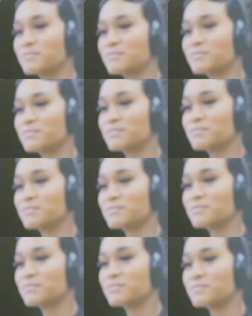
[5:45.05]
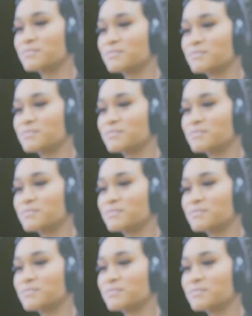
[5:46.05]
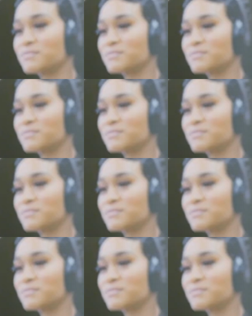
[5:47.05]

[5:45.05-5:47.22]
This person isn't speaking.